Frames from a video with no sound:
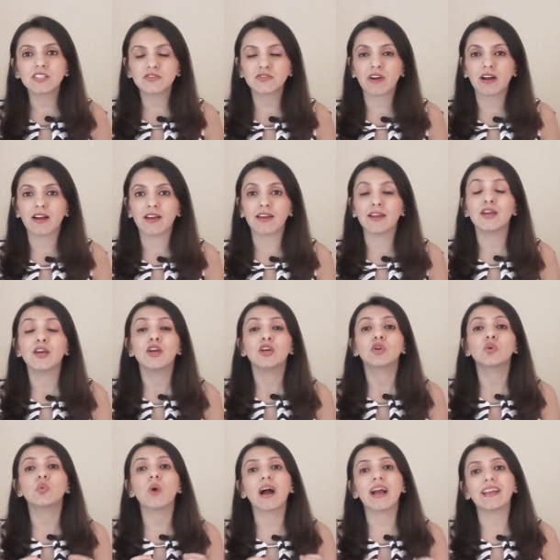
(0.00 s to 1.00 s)
is why
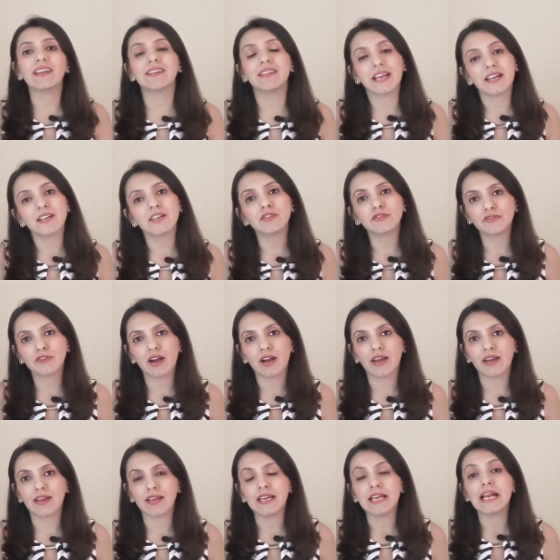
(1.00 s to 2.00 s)
to
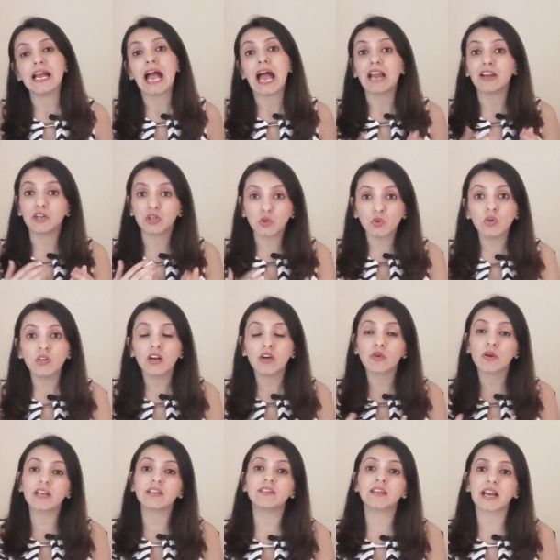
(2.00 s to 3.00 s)
identify and do
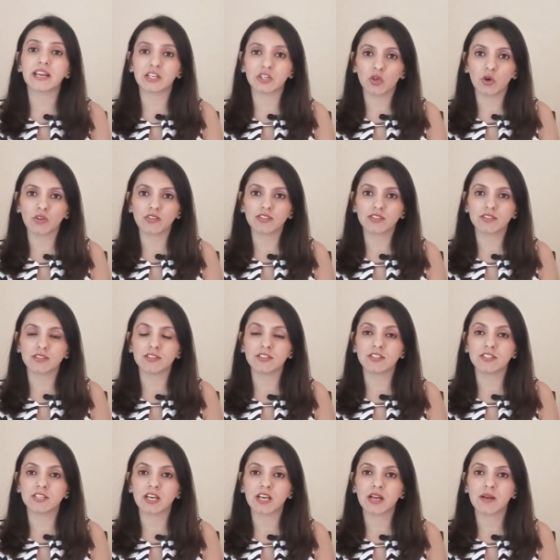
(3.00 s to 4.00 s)
correct
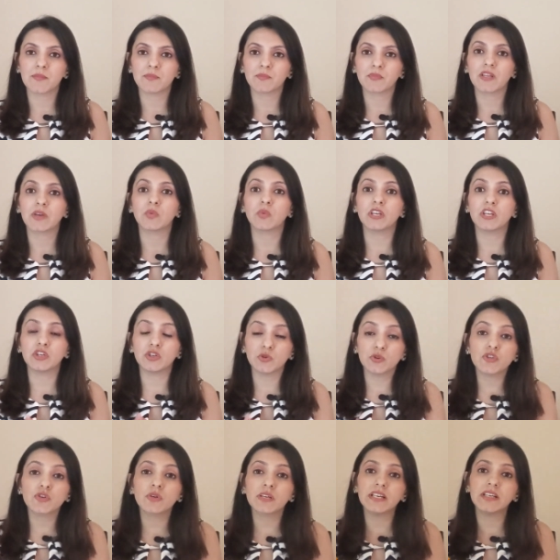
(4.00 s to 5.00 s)
diagnosis, we
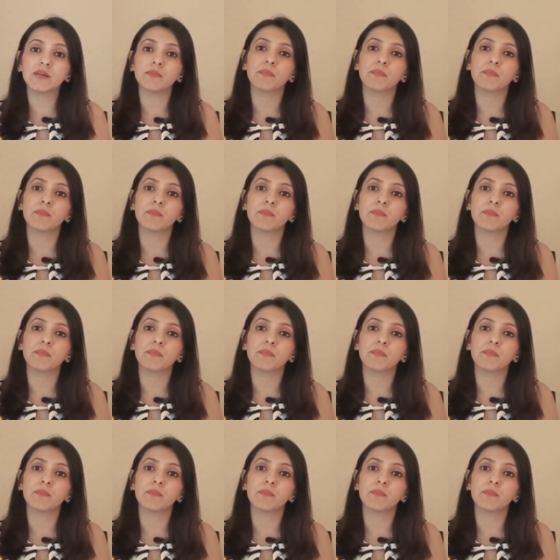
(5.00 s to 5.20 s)
usually